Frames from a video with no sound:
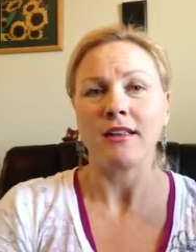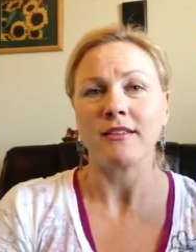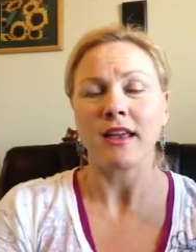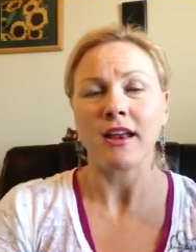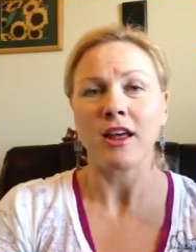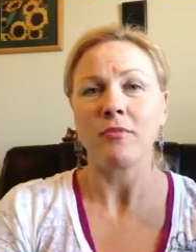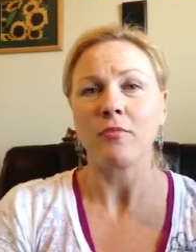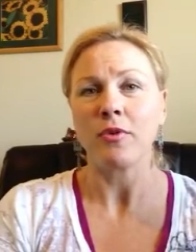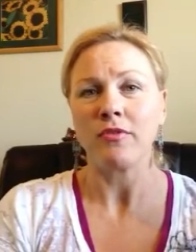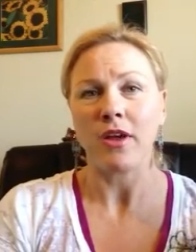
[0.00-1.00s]
sign up,
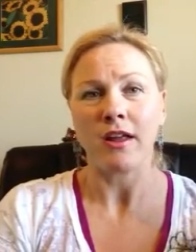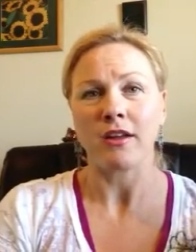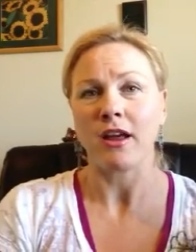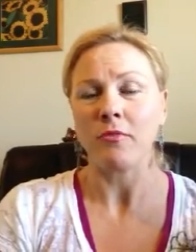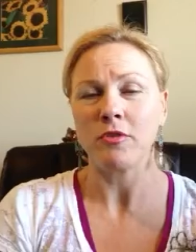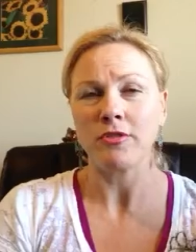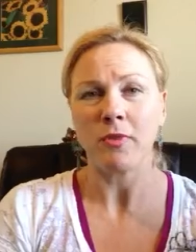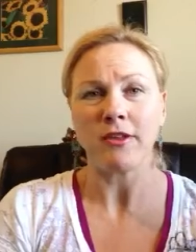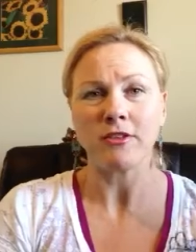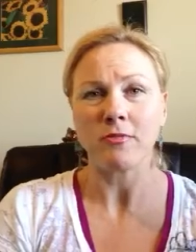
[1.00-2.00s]
we've got a couple more
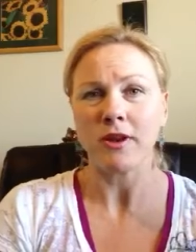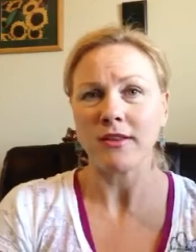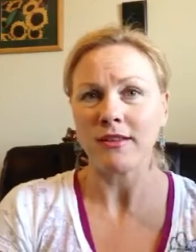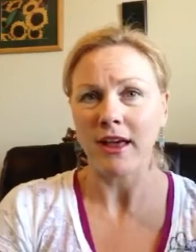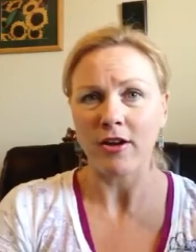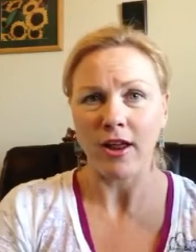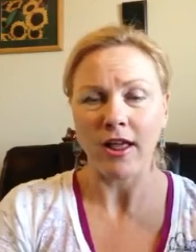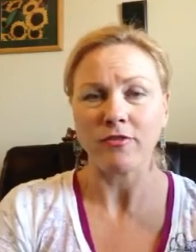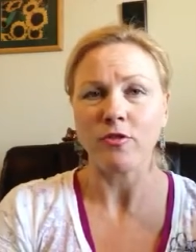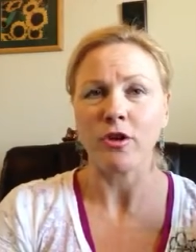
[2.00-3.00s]
spots open on Saturday.
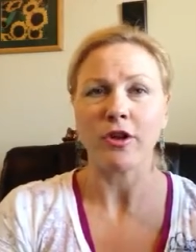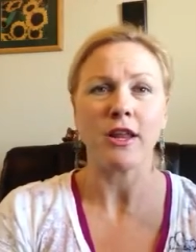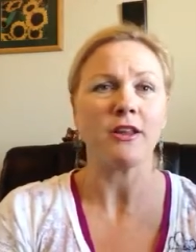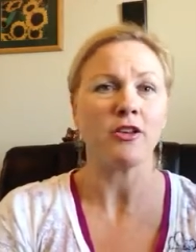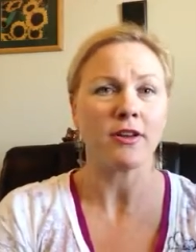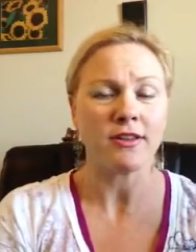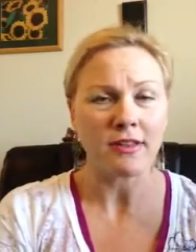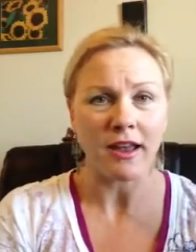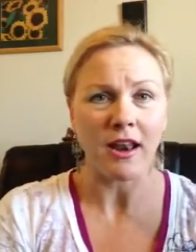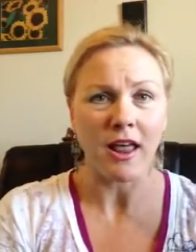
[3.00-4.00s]
If you will go to
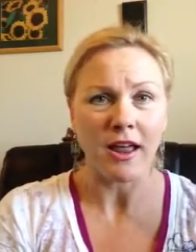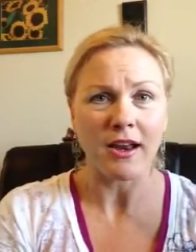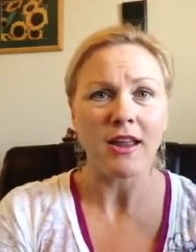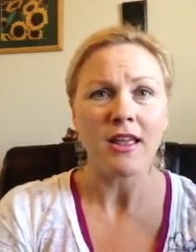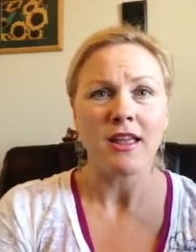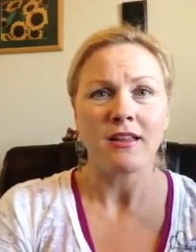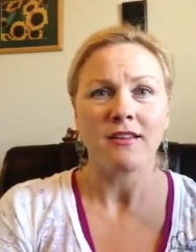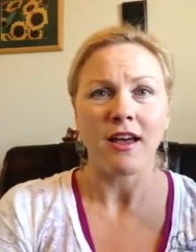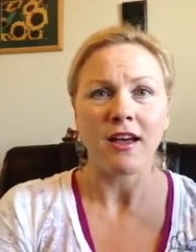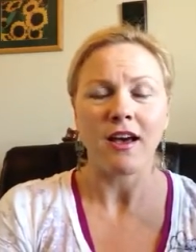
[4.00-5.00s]

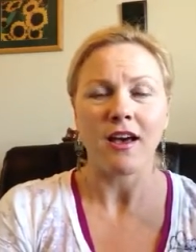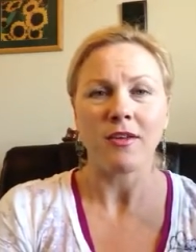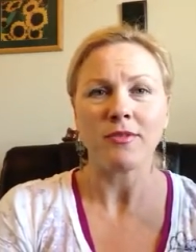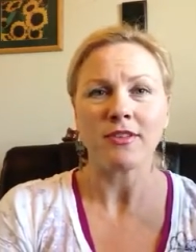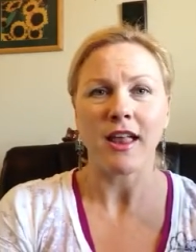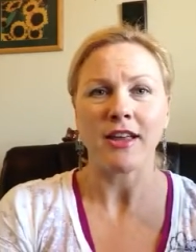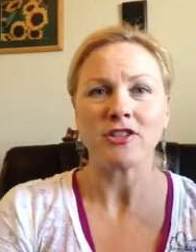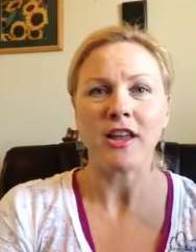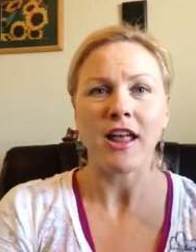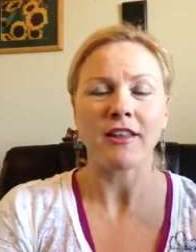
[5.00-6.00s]

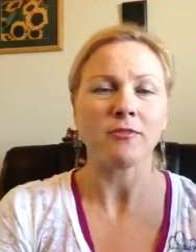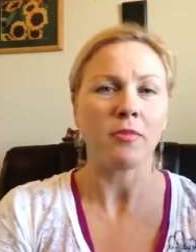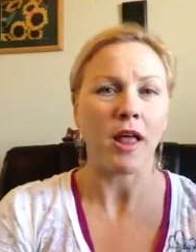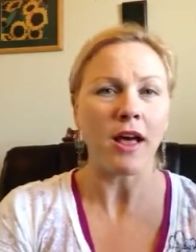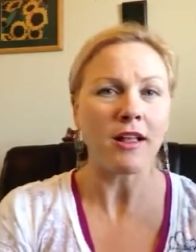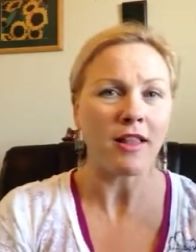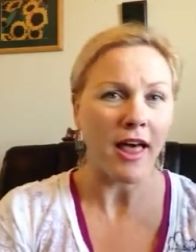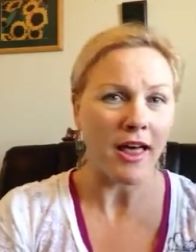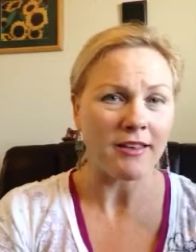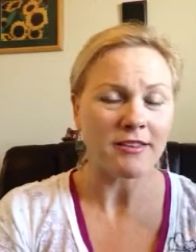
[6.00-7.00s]
yourinsideline.com/Dallas blog
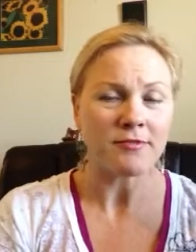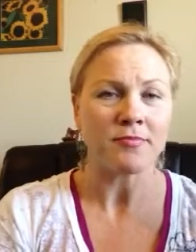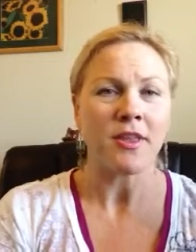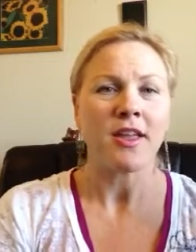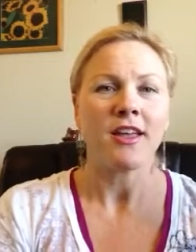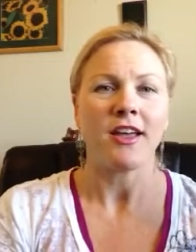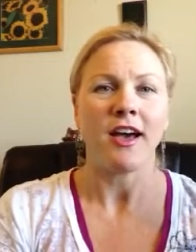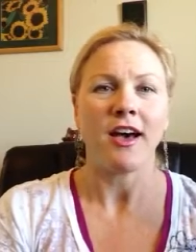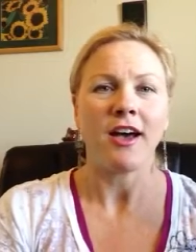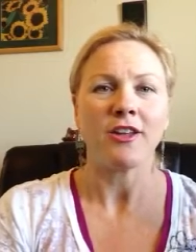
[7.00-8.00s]
class,
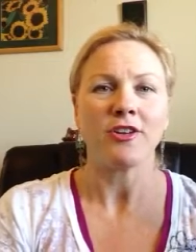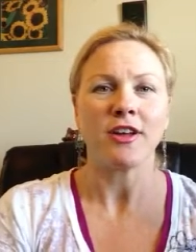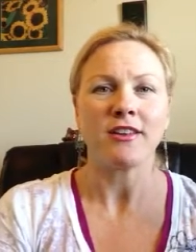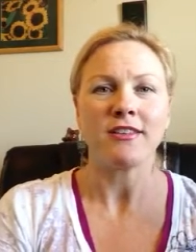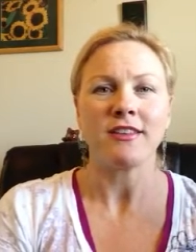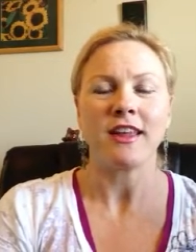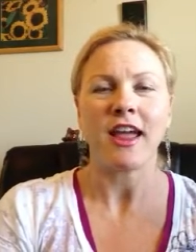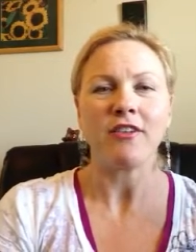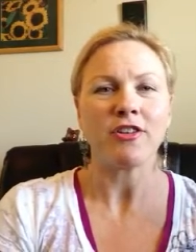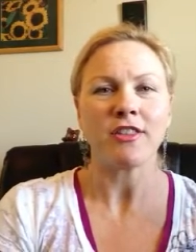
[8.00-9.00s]
you'll get to see
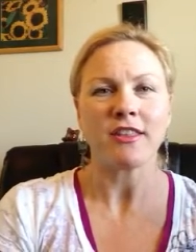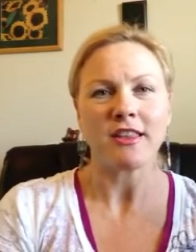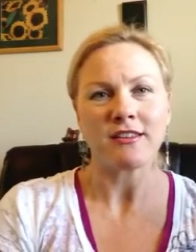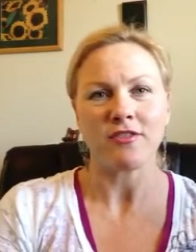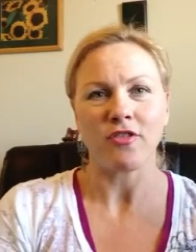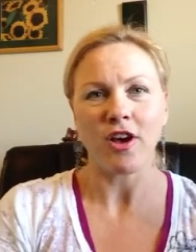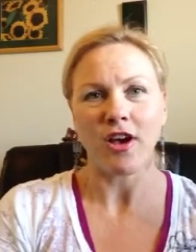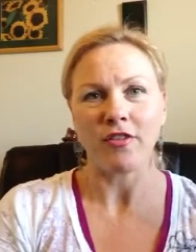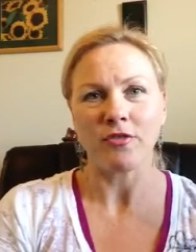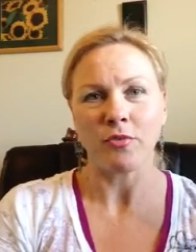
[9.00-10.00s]
everything that's
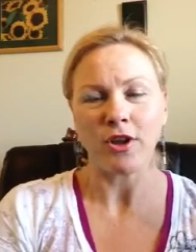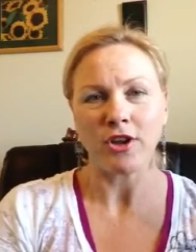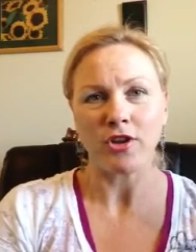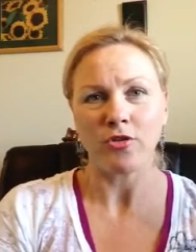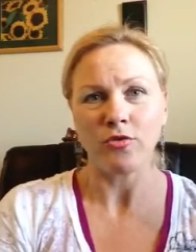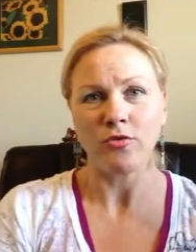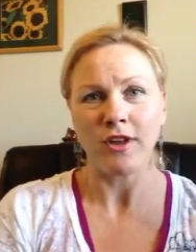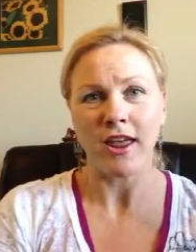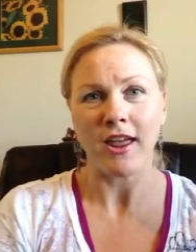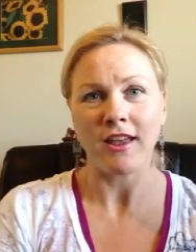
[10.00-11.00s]
involved when you
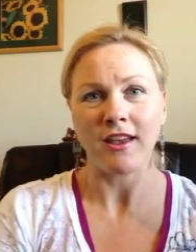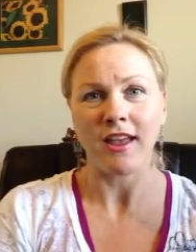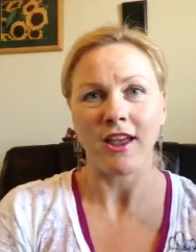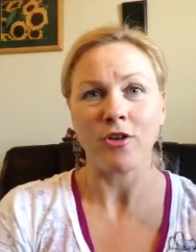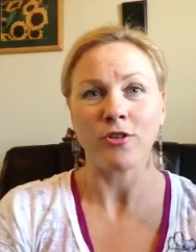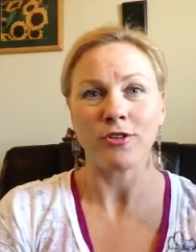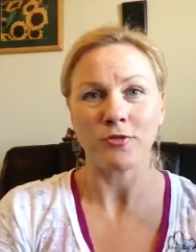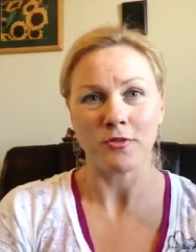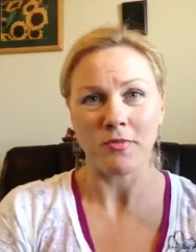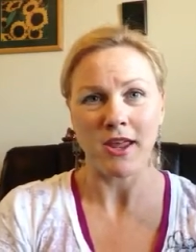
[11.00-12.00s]
take a course
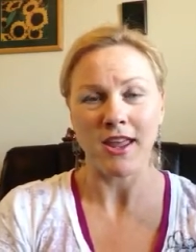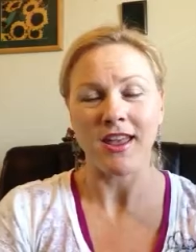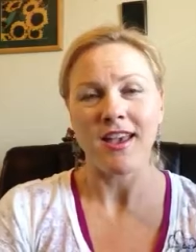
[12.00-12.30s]
with me,